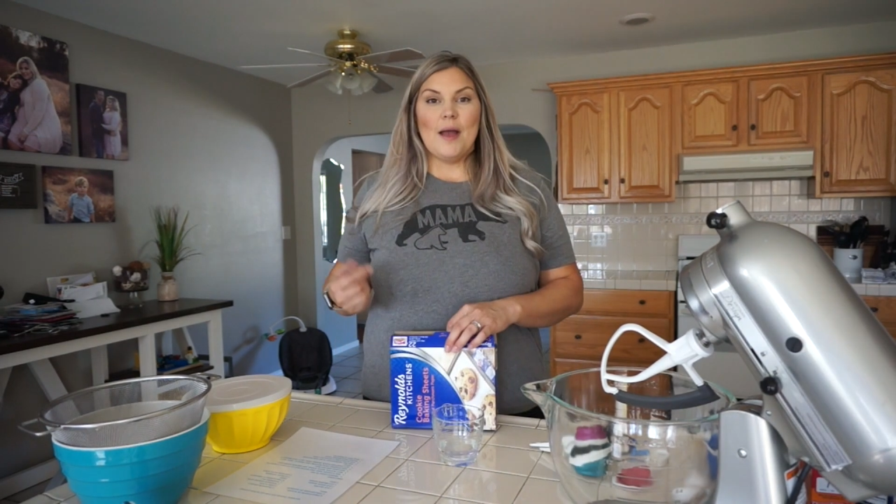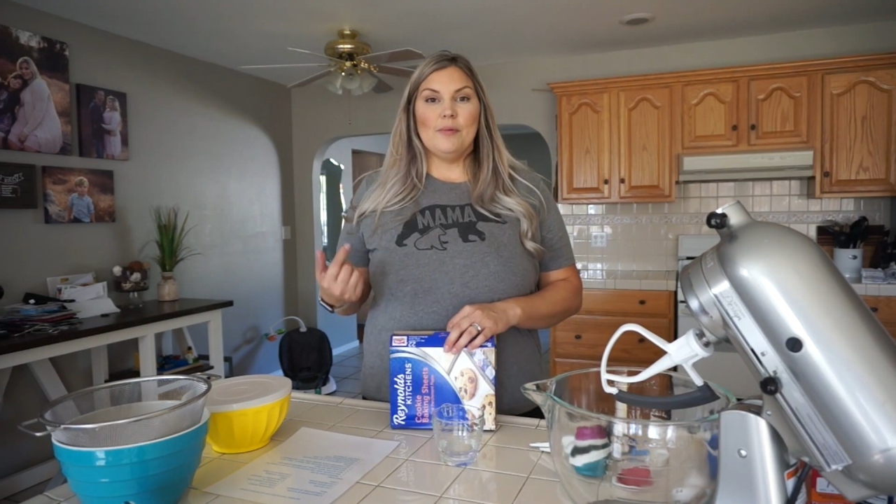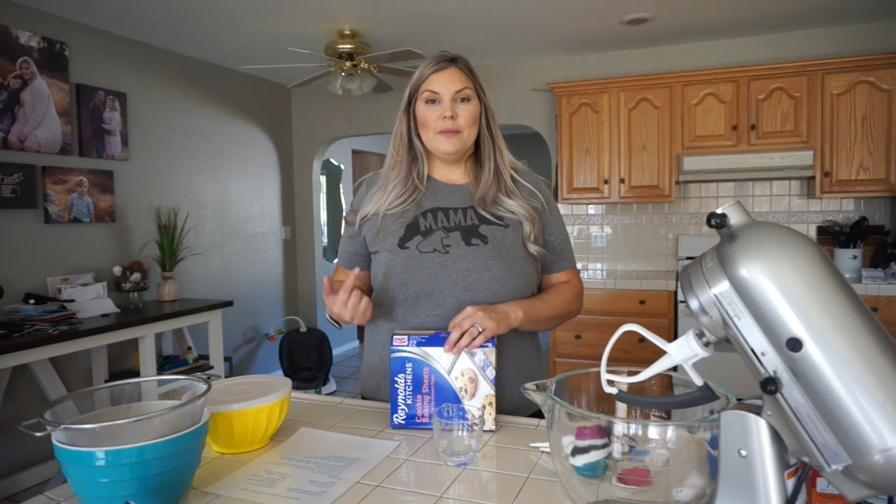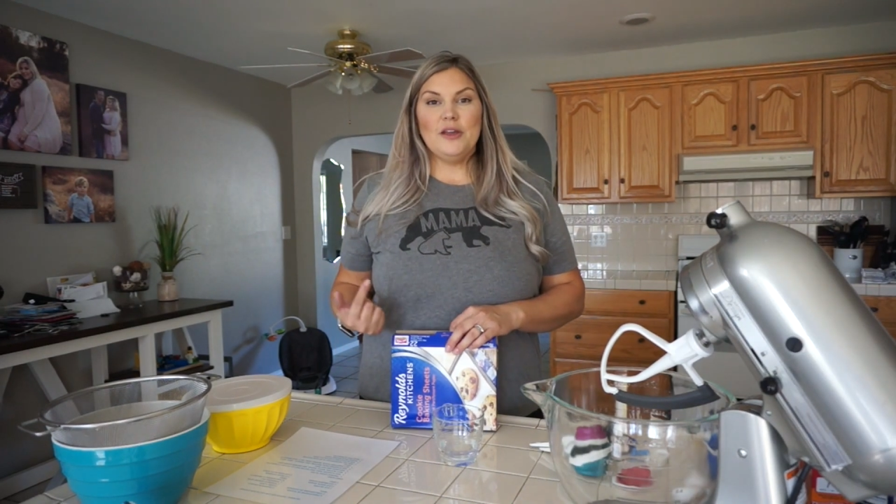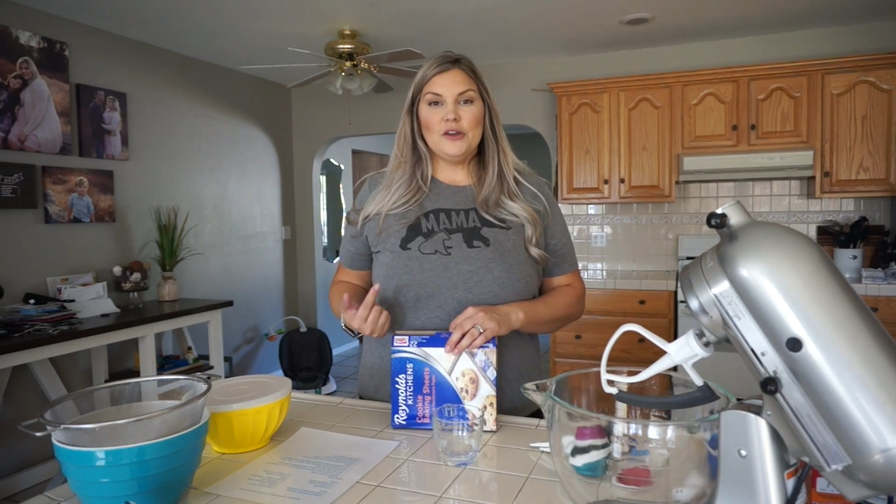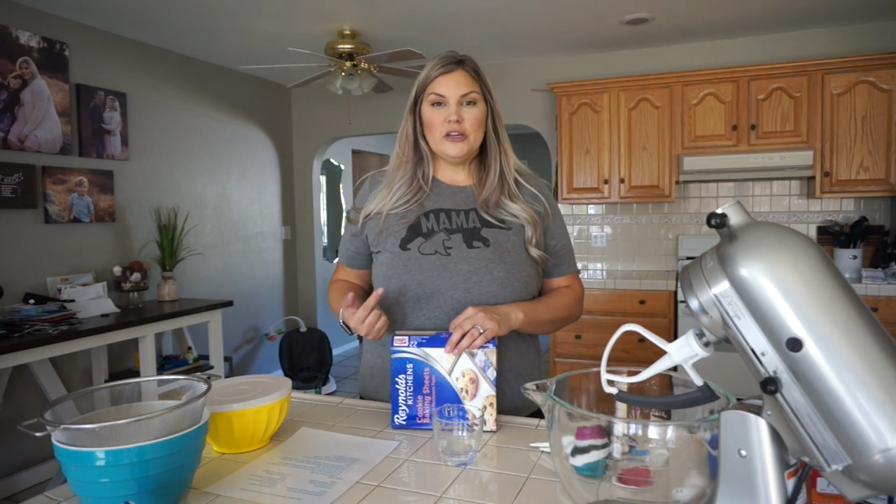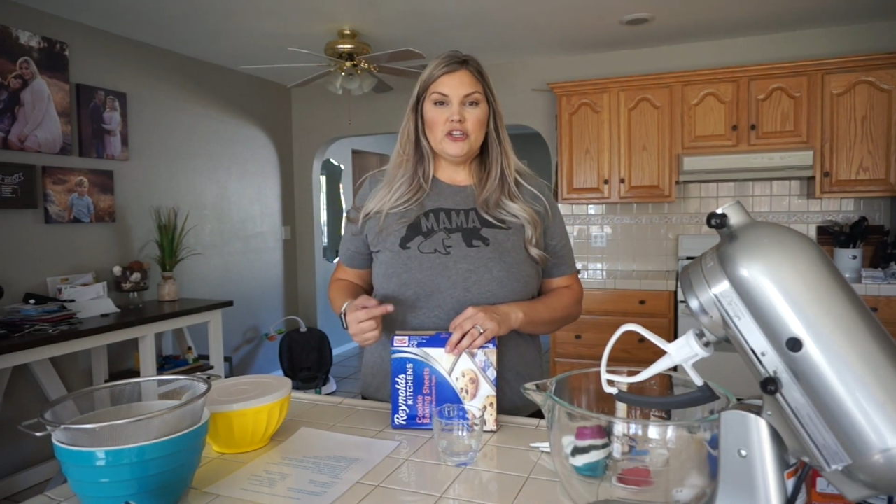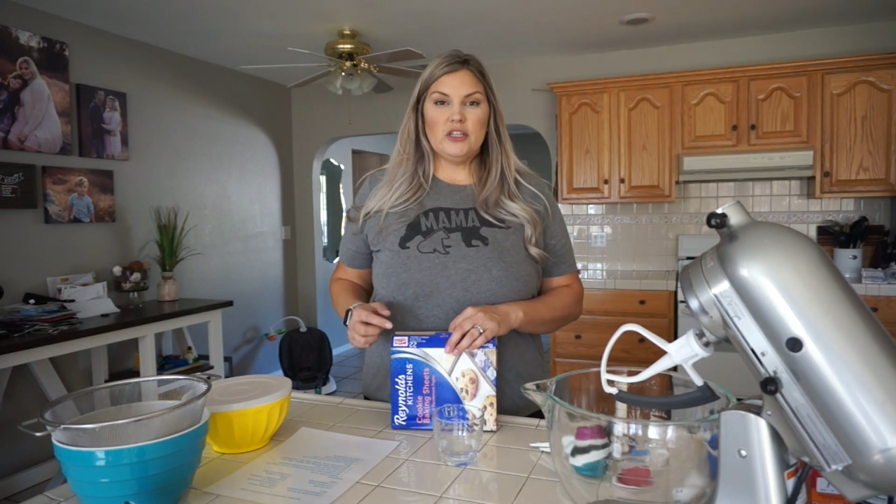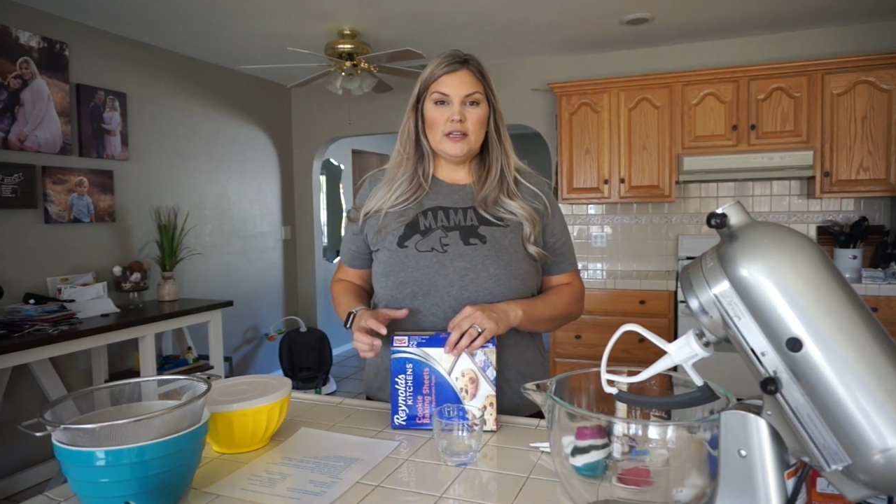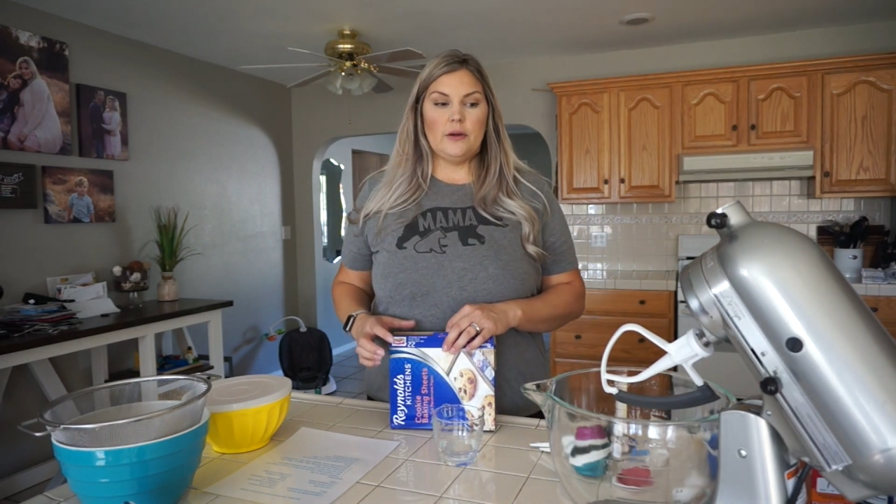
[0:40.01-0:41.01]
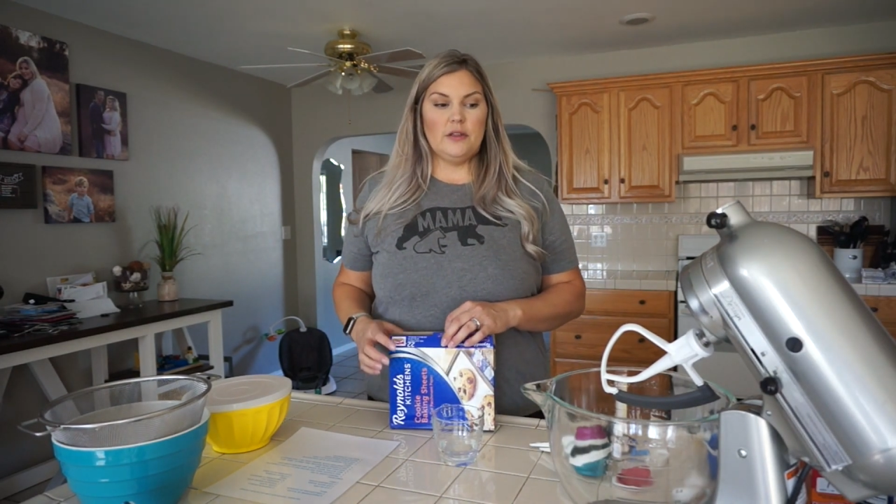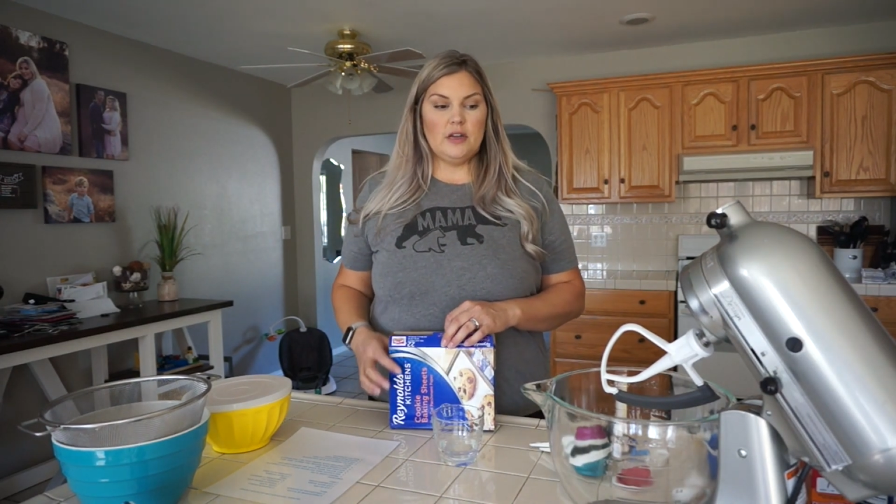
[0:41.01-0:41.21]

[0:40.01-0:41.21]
I put my cookie sheets out on